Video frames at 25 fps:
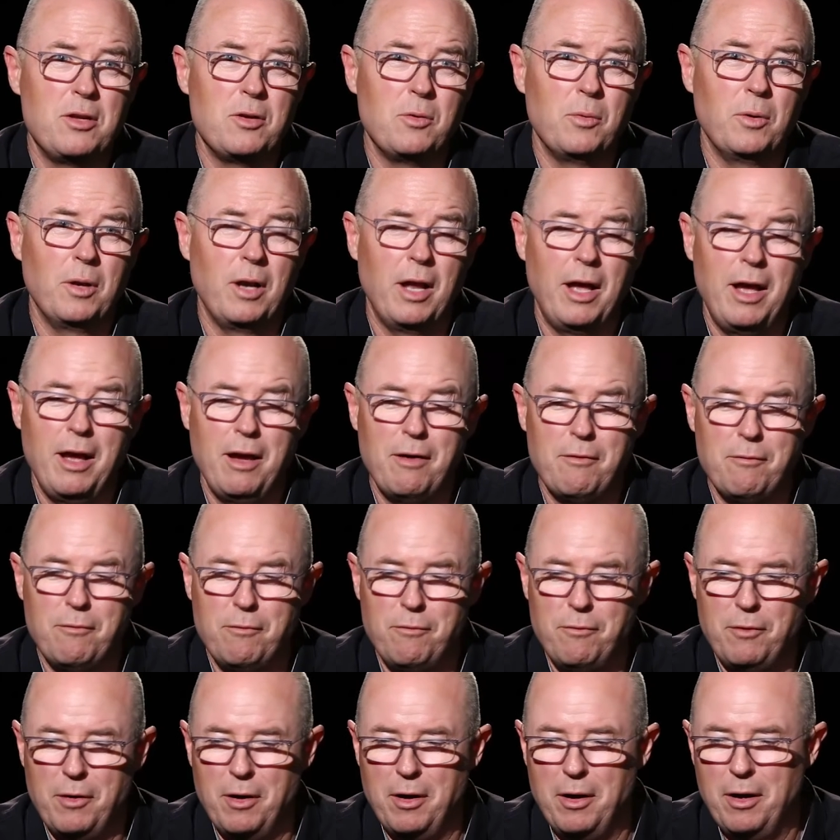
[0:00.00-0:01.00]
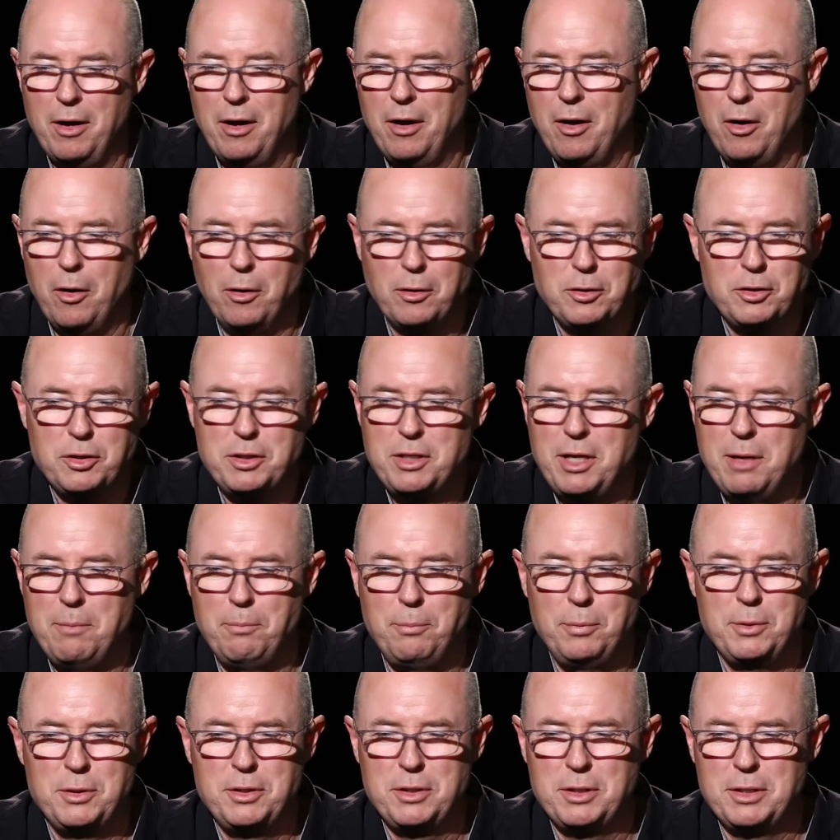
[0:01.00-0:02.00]
You will have hot
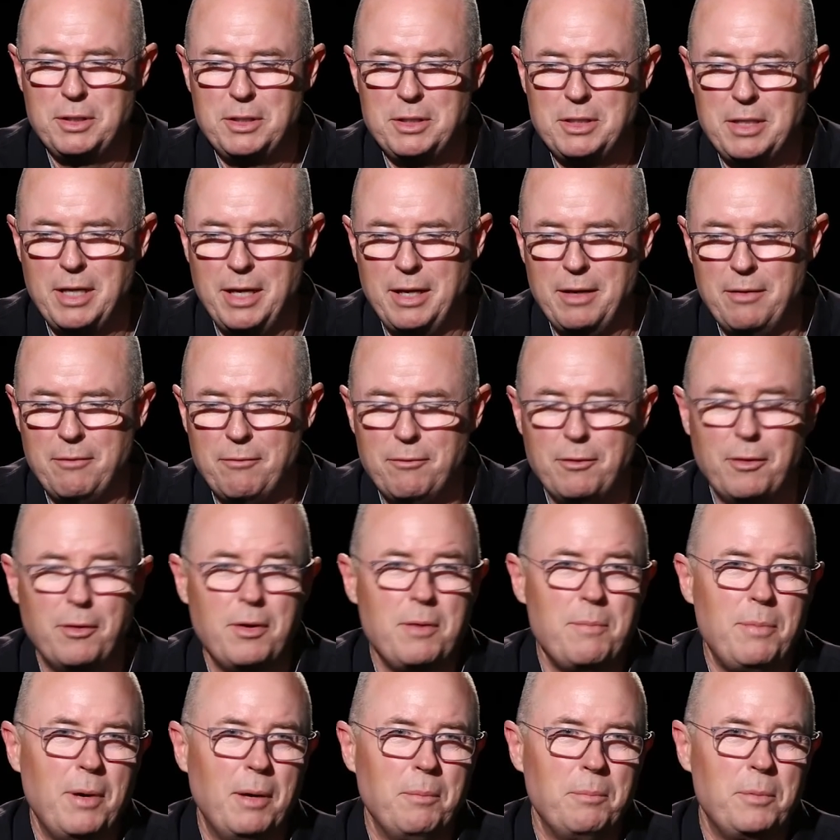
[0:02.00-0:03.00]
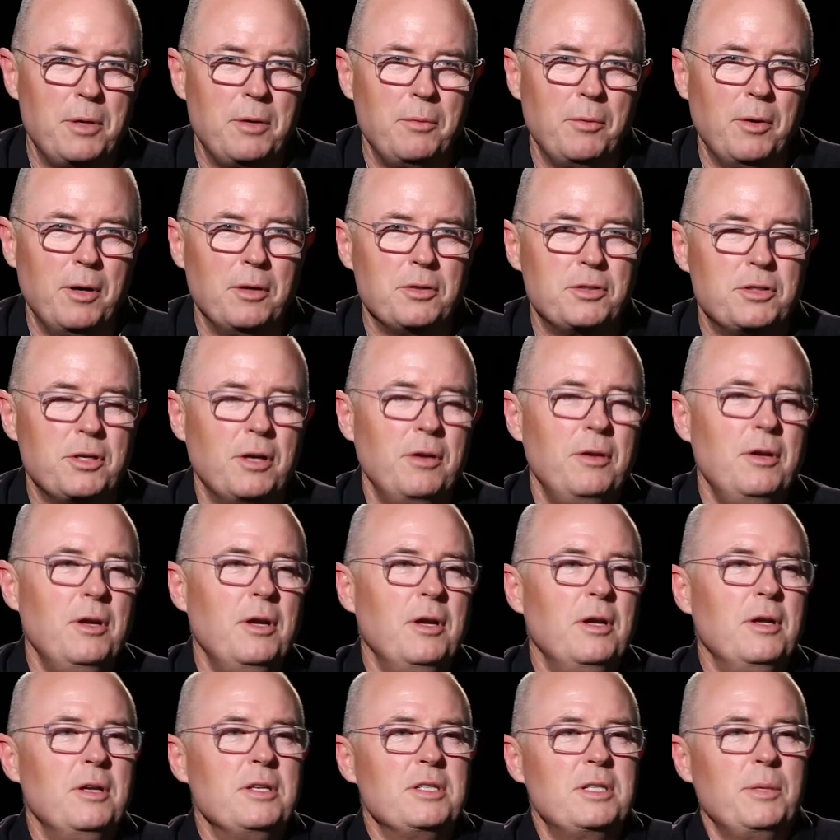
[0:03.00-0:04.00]
temperatures and very bumpy roads. So
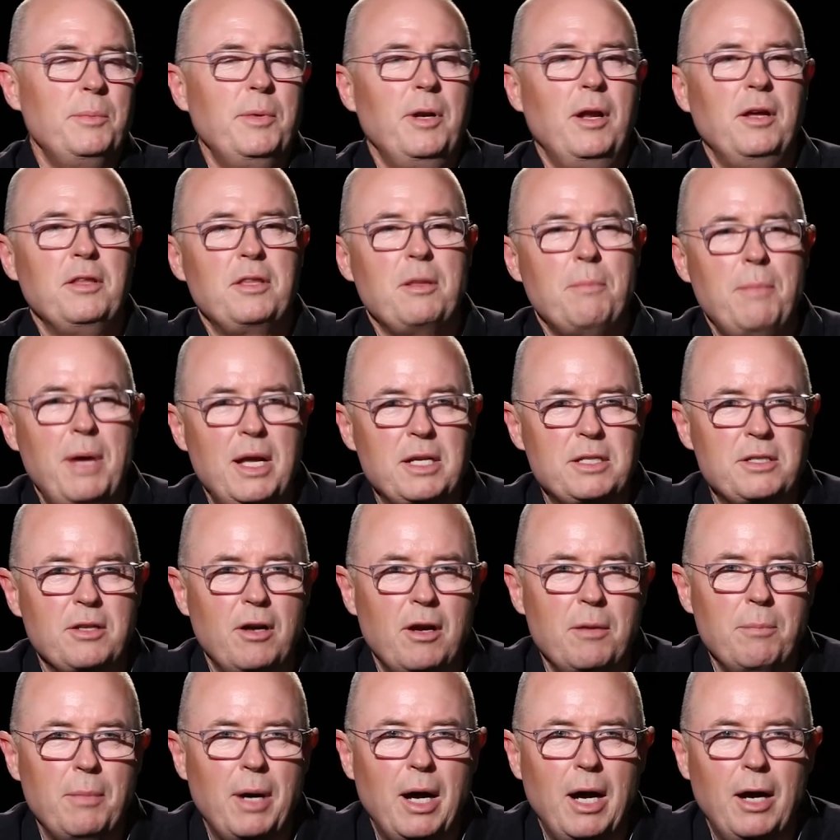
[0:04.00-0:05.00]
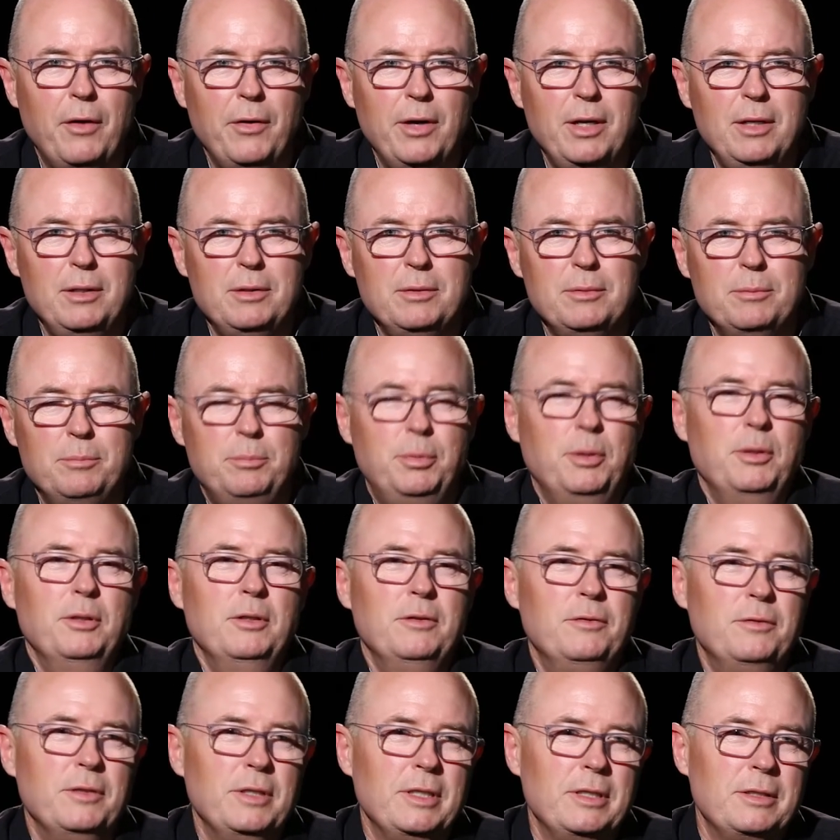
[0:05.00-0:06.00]
somewhere like the Masai Mara,
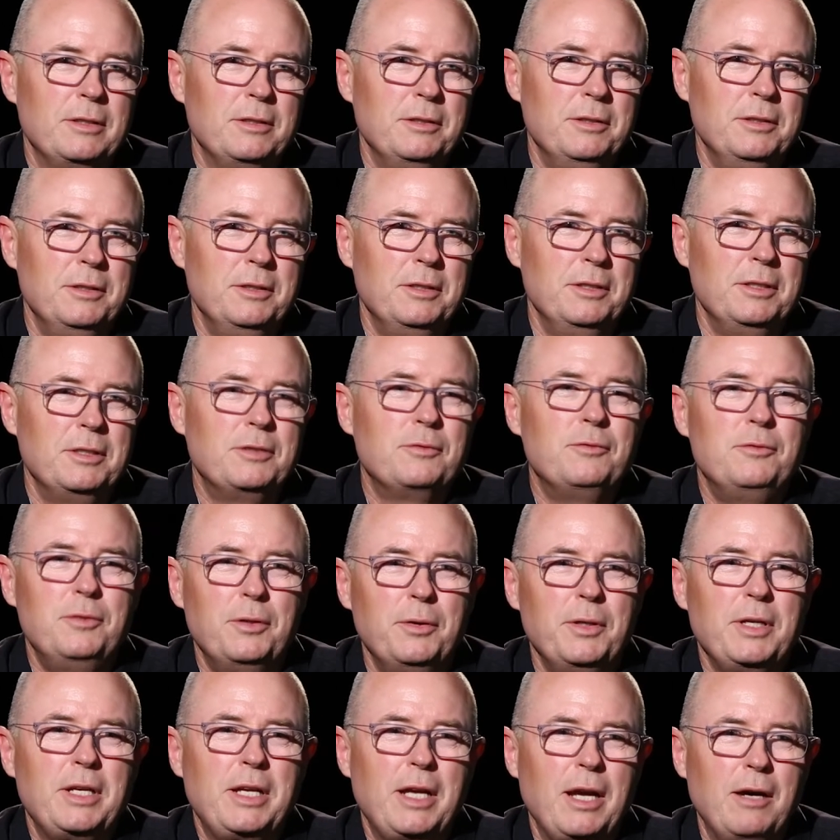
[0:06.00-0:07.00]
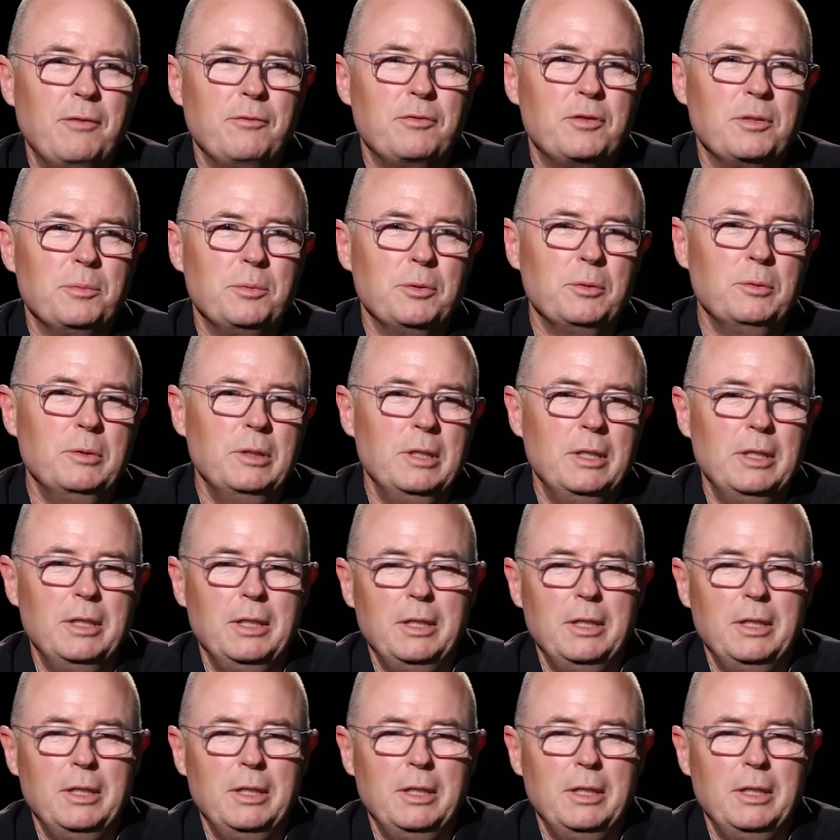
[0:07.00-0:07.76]
perfect. It's very comfortable.